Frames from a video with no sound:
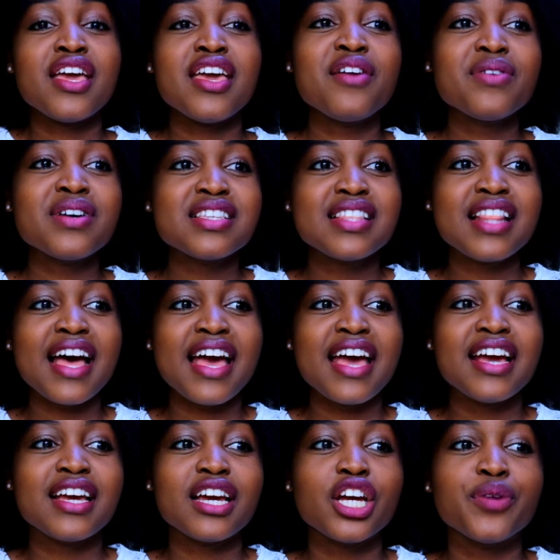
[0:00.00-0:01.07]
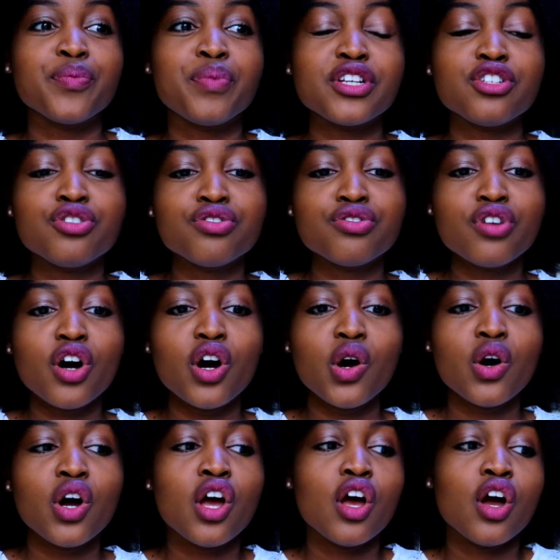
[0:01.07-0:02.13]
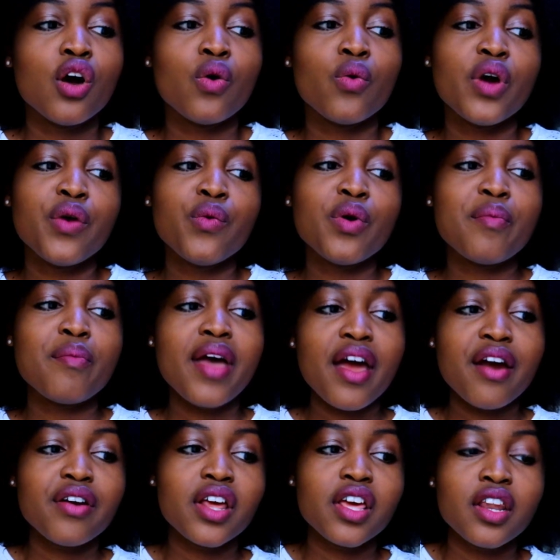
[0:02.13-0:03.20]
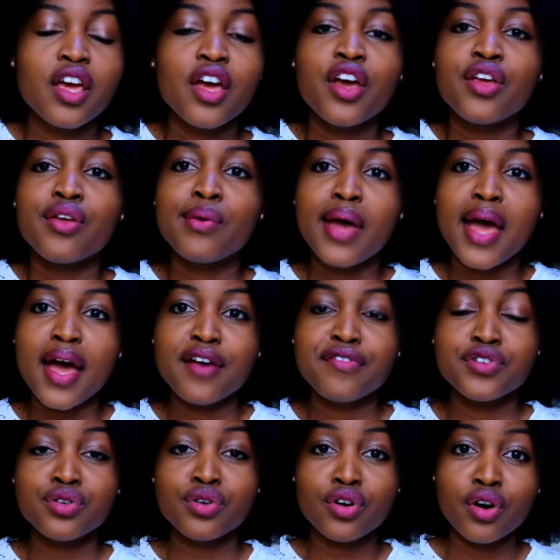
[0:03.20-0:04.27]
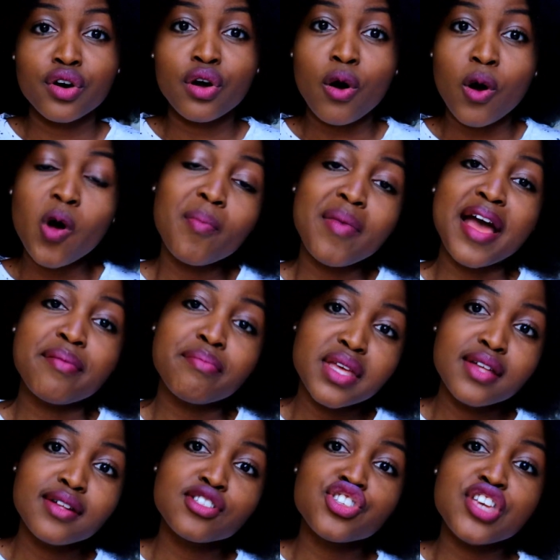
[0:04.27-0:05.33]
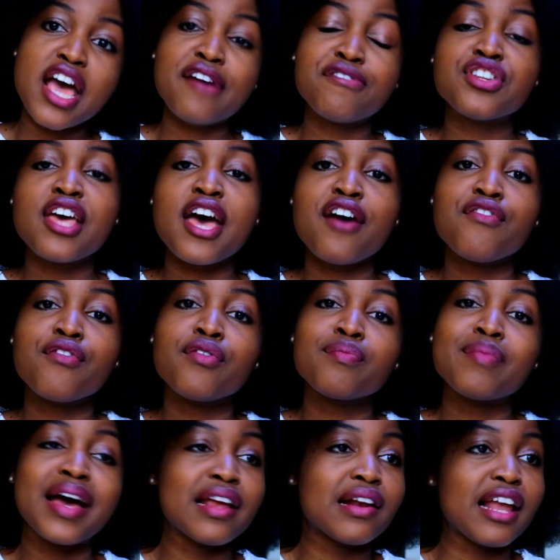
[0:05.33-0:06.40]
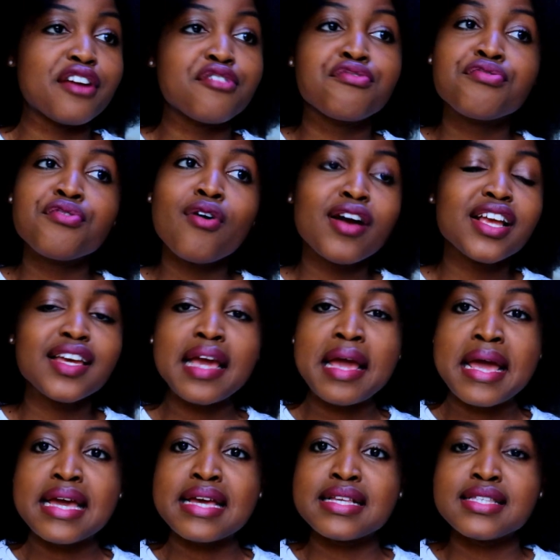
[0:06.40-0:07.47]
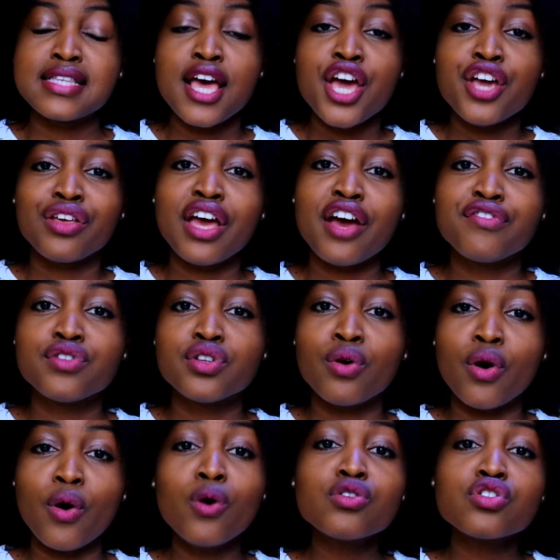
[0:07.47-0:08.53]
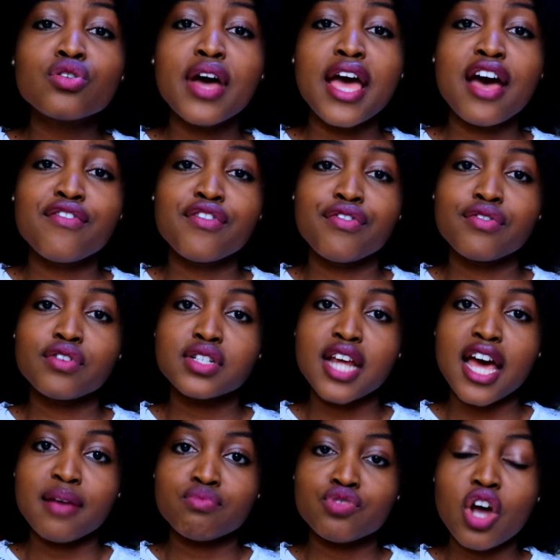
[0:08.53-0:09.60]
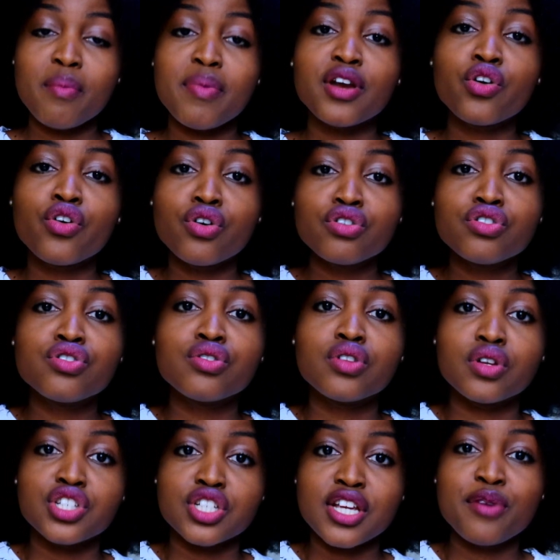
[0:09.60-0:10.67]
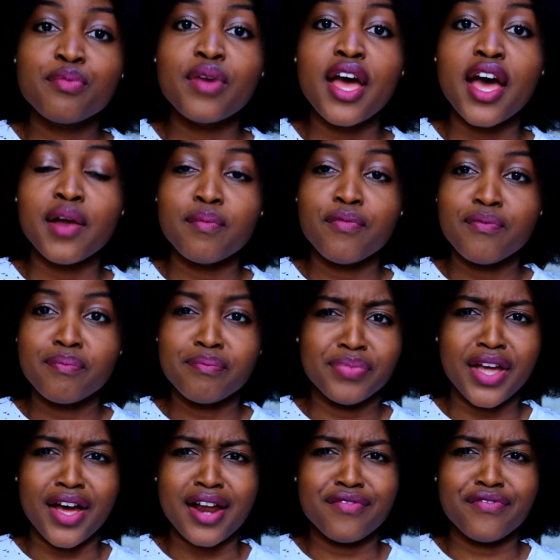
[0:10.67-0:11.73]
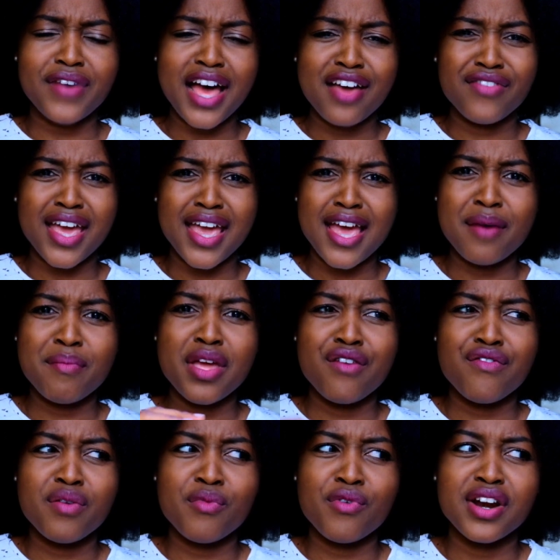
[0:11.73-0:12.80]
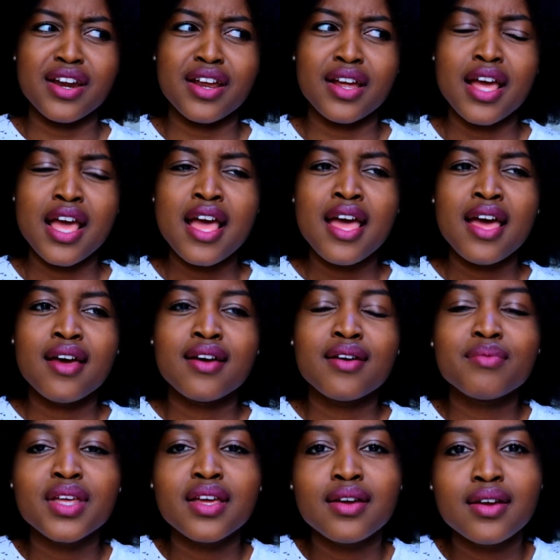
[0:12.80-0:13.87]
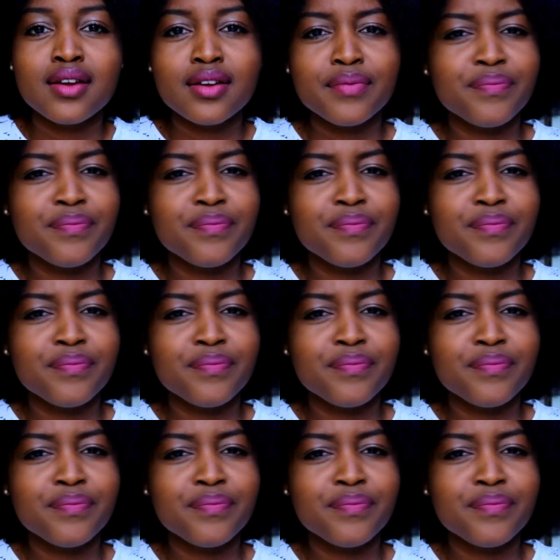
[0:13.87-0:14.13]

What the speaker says: he was like, but you know, when we're married, you have to cook all my meals. You have to have my like 4 kids. You have to also have a full-time job and go to the gym at 5 a.m. every morning. I'm like,